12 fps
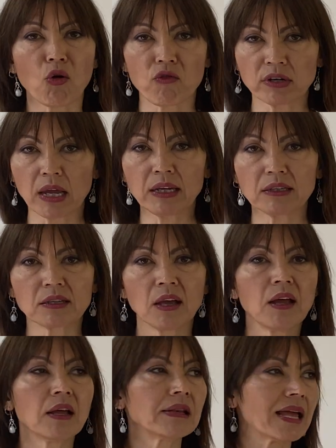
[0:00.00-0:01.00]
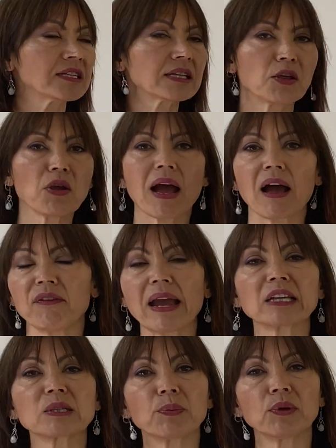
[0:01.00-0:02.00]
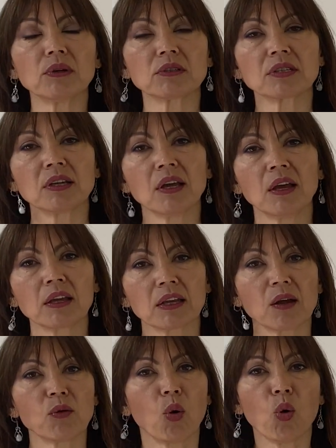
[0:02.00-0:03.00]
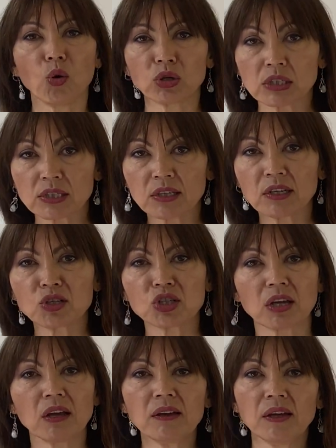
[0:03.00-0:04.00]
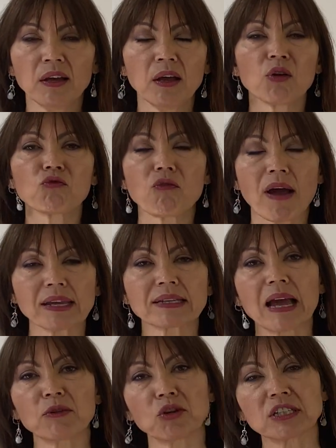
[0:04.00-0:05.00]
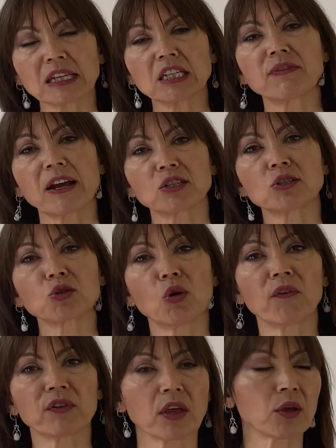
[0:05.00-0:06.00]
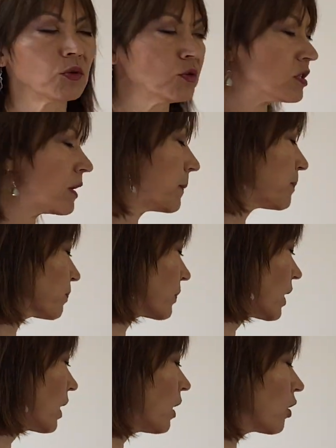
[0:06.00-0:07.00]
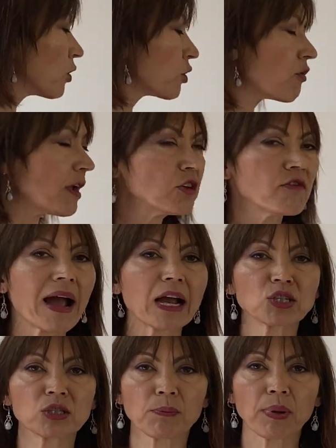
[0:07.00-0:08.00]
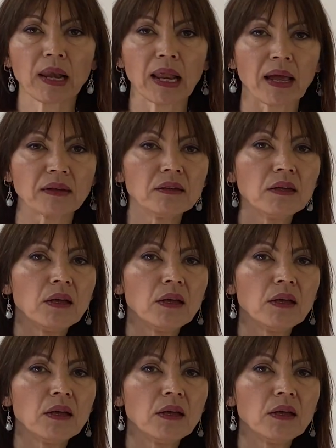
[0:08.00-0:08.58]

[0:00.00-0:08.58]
or an 8. Let's say you have Expert, or Searcher. Write down your satisfaction score for those. Create your action plan